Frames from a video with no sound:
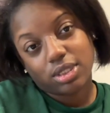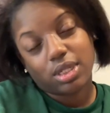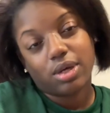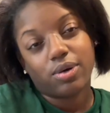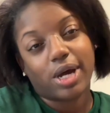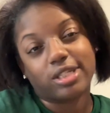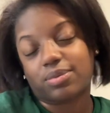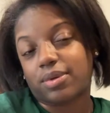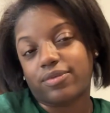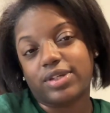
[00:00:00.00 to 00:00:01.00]
No
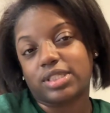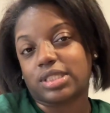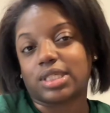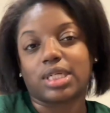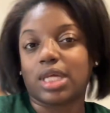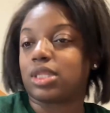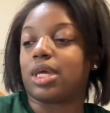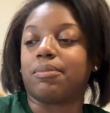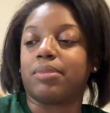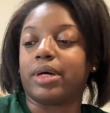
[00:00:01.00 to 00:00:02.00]
hospital visits or
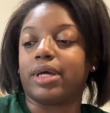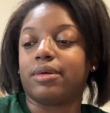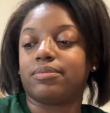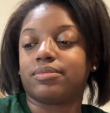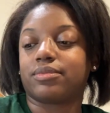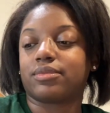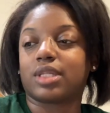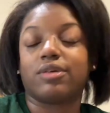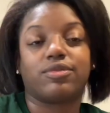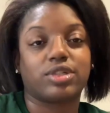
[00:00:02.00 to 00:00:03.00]
nothing, but
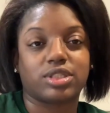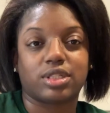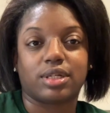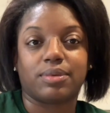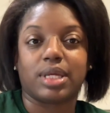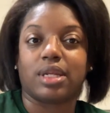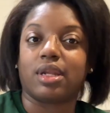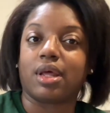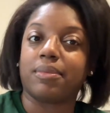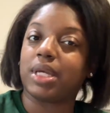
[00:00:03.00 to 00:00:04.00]
unfortunately we
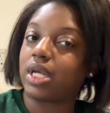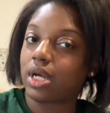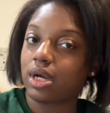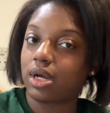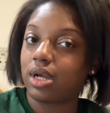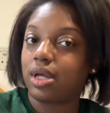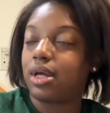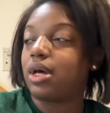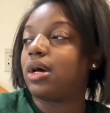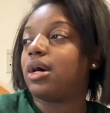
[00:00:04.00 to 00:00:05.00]
ended up here.
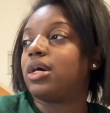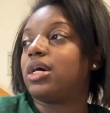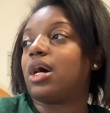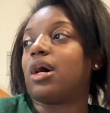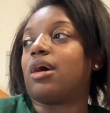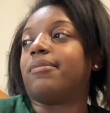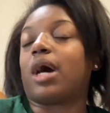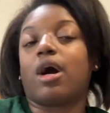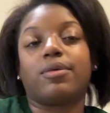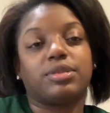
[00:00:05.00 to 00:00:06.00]
Um,
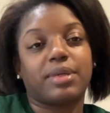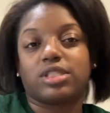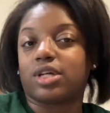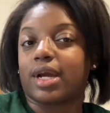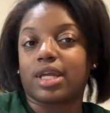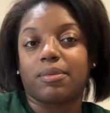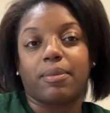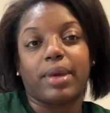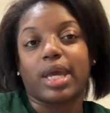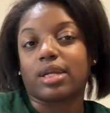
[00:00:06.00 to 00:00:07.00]
I always make sure I keep a
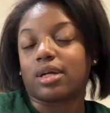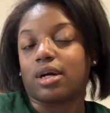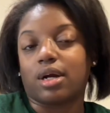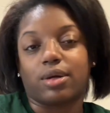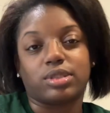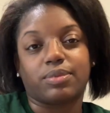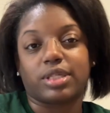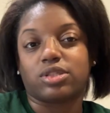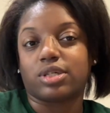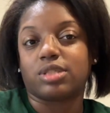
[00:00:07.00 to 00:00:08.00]
bag in the car. I always make
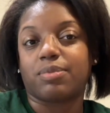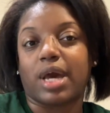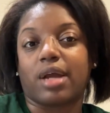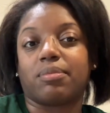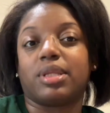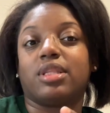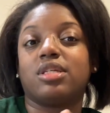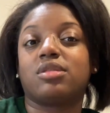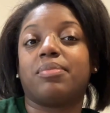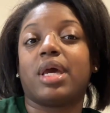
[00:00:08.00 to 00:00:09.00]
sure it's packed. But
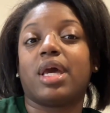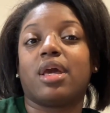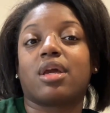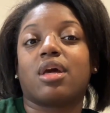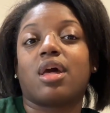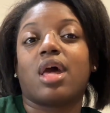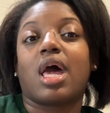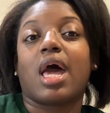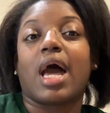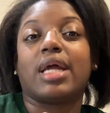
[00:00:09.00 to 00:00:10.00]
this bag,
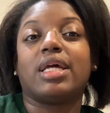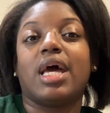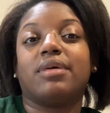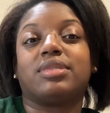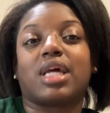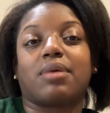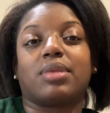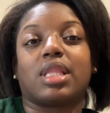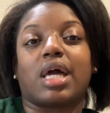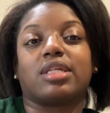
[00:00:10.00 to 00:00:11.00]
I didn't have time
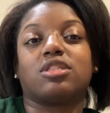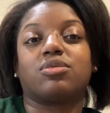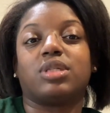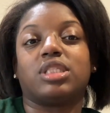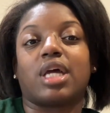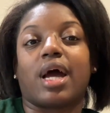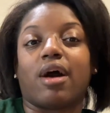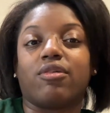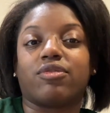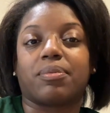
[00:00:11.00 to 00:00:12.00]
to like switch it
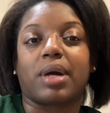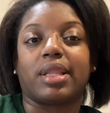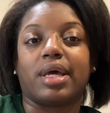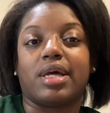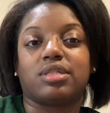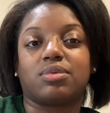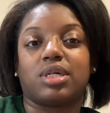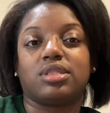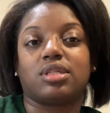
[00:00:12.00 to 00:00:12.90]
out from my last one.